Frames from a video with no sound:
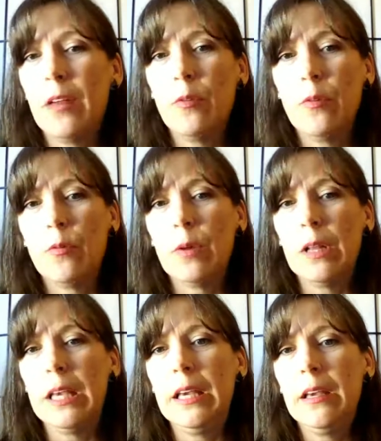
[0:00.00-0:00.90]

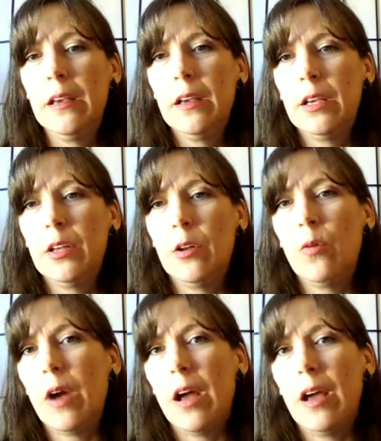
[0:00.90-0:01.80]
really, you
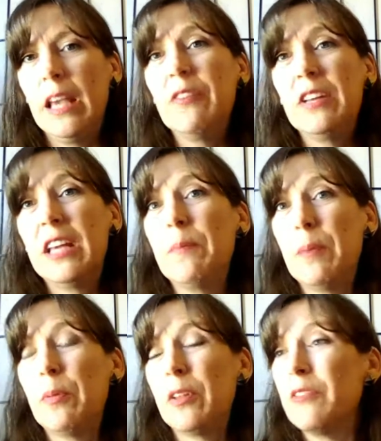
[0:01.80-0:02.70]
know, even getting
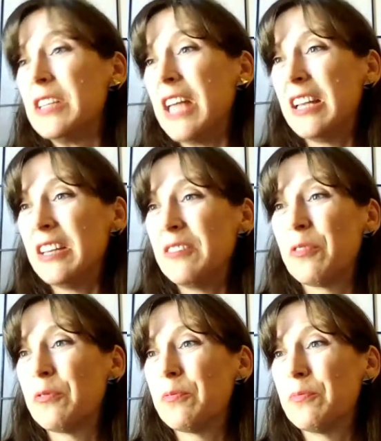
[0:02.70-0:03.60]
people that have attended
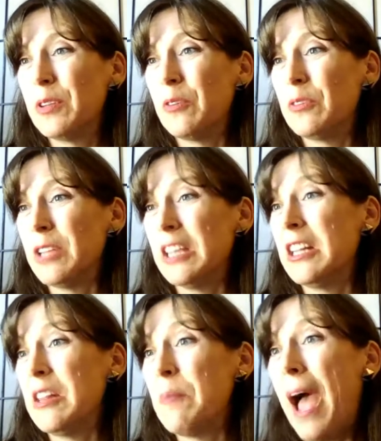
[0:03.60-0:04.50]

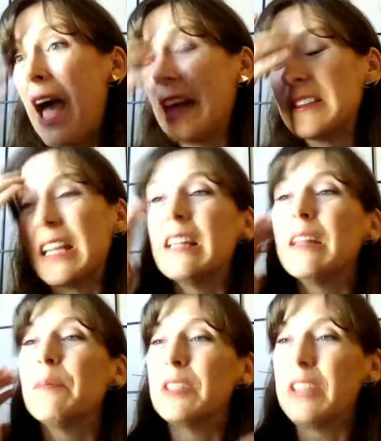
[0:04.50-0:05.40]
in the past, getting
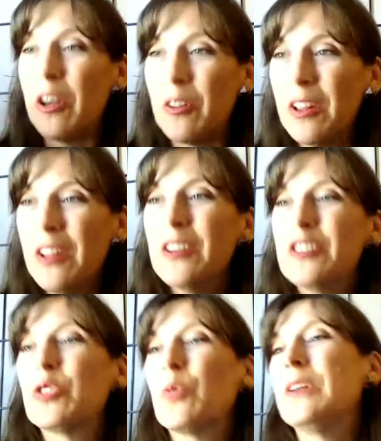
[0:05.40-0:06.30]
them to tell
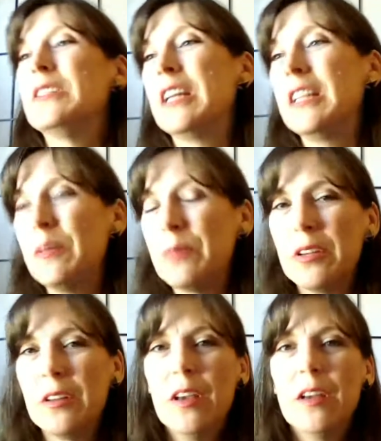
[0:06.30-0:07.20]
stories, getting them
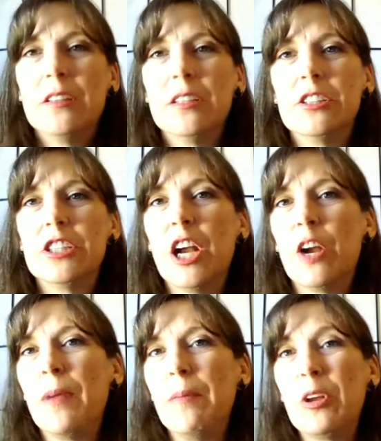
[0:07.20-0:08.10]
to share,
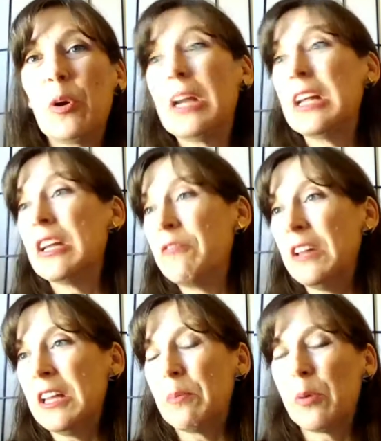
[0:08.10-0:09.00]
maybe creating an
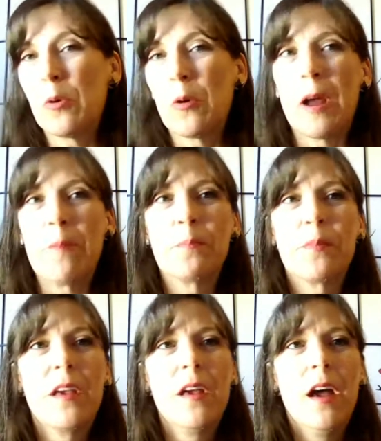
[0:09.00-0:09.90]
affiliate program.
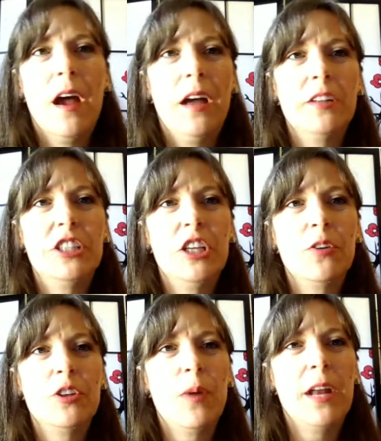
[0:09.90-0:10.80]
Geo,
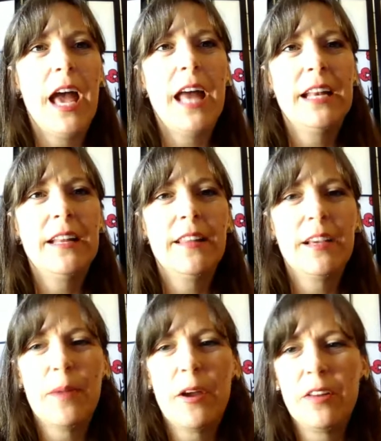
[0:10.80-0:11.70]
do you want to add anything
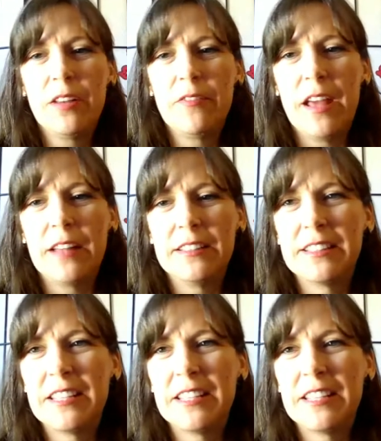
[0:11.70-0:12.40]
about events?